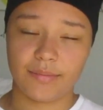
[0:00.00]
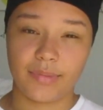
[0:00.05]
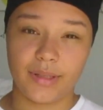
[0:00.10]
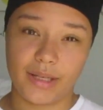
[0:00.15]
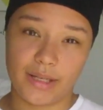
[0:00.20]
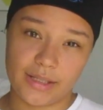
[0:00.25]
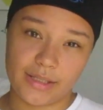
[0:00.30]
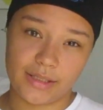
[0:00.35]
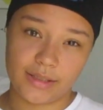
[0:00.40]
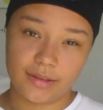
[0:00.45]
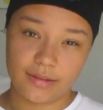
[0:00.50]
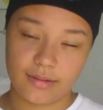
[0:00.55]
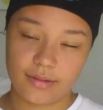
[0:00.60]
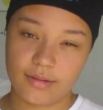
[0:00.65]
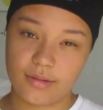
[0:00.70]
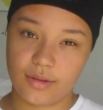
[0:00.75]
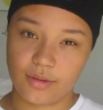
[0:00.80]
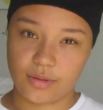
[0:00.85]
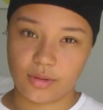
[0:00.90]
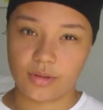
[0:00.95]
Because
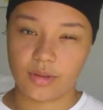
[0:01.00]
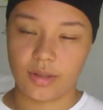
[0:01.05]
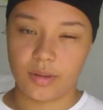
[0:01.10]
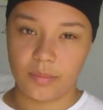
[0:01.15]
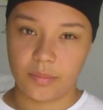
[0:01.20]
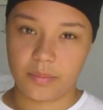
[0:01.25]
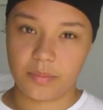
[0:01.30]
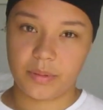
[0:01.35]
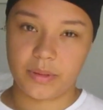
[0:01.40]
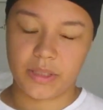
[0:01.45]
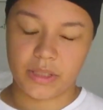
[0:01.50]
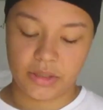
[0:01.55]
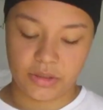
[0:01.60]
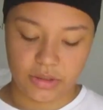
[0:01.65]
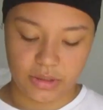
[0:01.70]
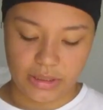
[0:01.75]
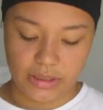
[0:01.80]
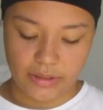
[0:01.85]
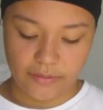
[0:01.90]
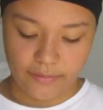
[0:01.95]
those are
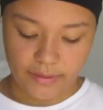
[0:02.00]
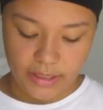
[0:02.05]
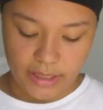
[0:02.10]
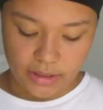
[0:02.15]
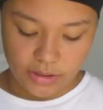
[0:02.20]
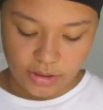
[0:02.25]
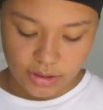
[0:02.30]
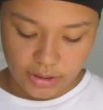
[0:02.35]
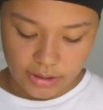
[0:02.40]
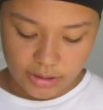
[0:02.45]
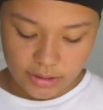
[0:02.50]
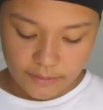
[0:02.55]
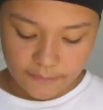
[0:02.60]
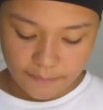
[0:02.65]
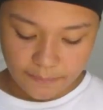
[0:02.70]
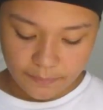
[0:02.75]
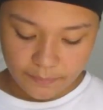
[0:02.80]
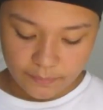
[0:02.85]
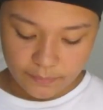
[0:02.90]
potentially different answers.